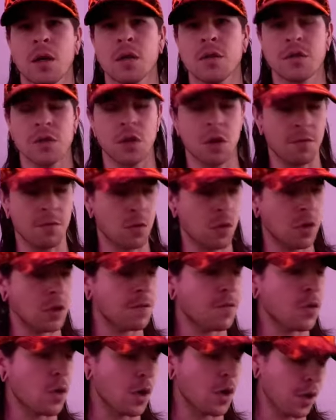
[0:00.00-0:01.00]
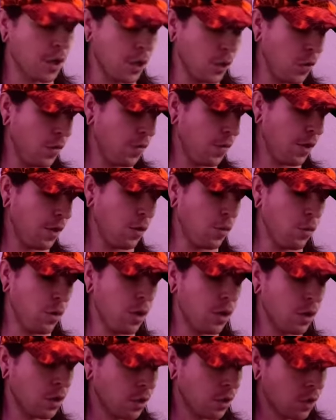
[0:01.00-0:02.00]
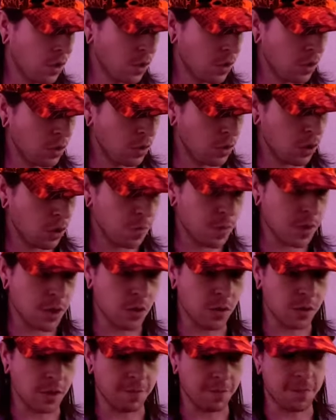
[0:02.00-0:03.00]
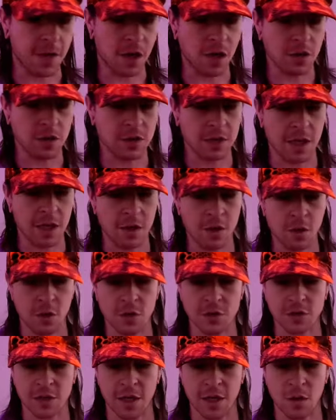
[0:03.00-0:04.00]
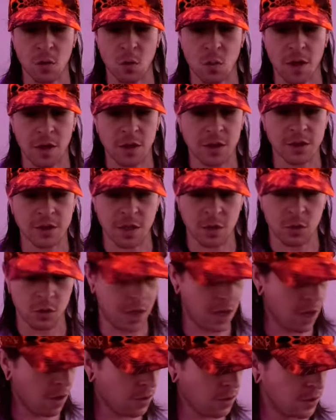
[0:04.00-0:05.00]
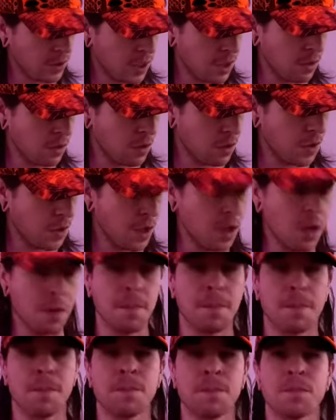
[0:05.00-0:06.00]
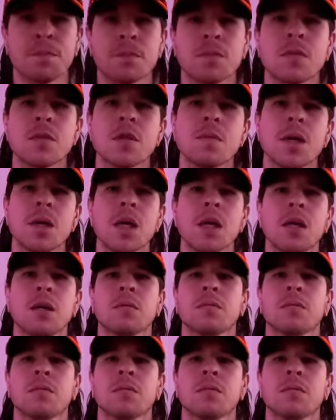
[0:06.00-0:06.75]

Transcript: So of course, if you are dealing with anyone, you could be dealing with a fire sign, an earth sign, a water sign, or an air sign. They're all here. Goodbye.